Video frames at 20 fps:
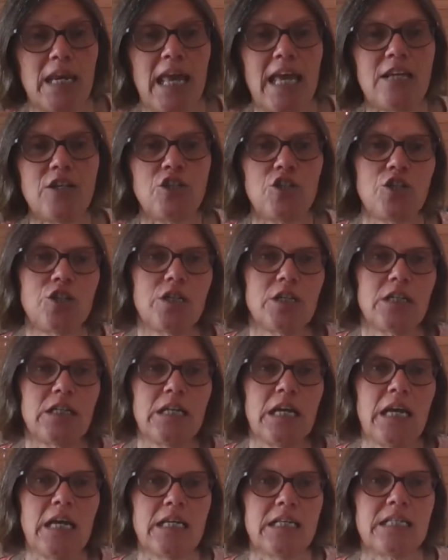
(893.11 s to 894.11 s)
And as you
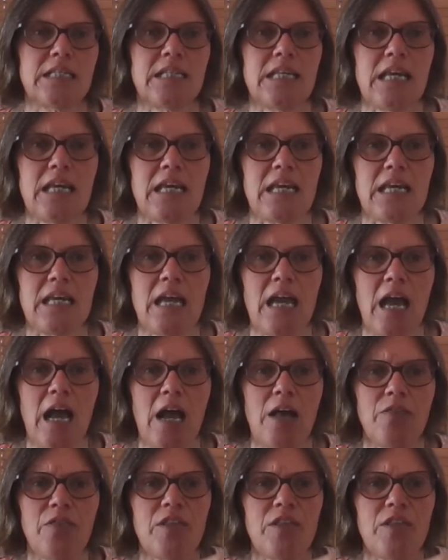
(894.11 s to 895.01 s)
can see,